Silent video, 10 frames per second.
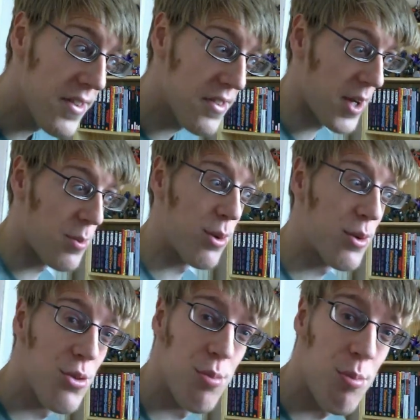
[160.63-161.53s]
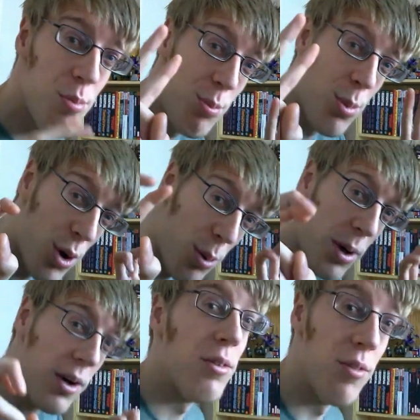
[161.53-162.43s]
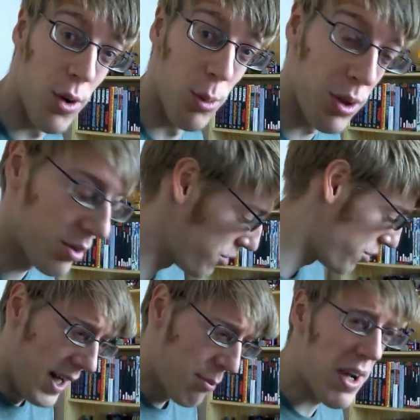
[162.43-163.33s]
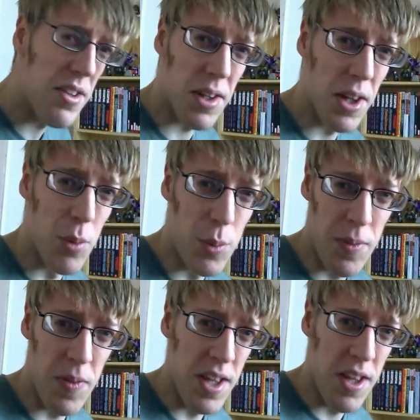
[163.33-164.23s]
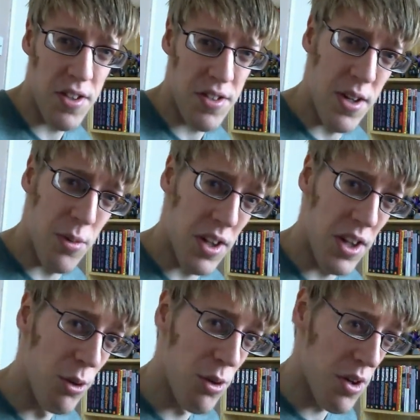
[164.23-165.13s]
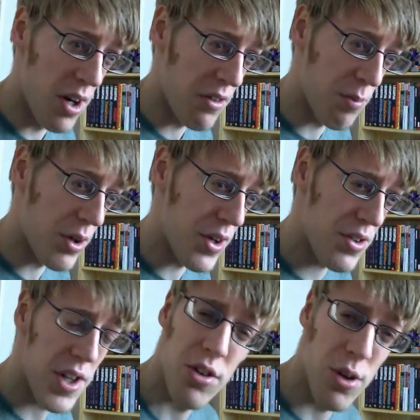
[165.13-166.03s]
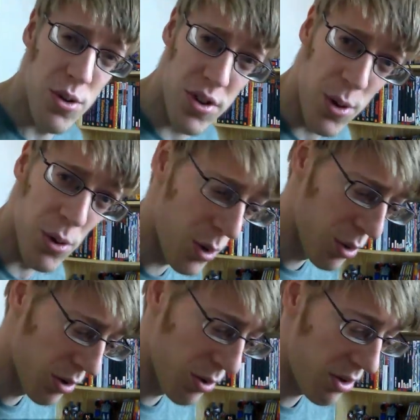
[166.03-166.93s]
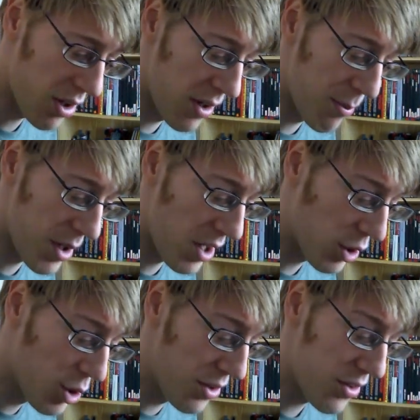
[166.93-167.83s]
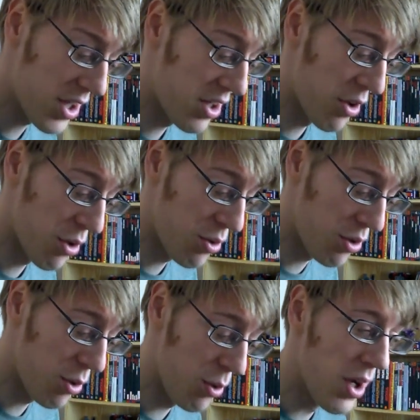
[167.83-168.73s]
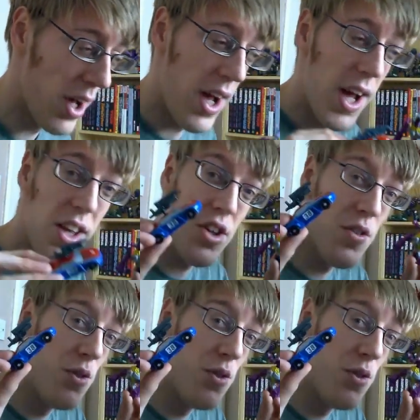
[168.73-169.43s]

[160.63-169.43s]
it's time to look at some proper robots. Basically, what with the astoundingly good half-price Tesco sale going on, I couldn't say no to a set of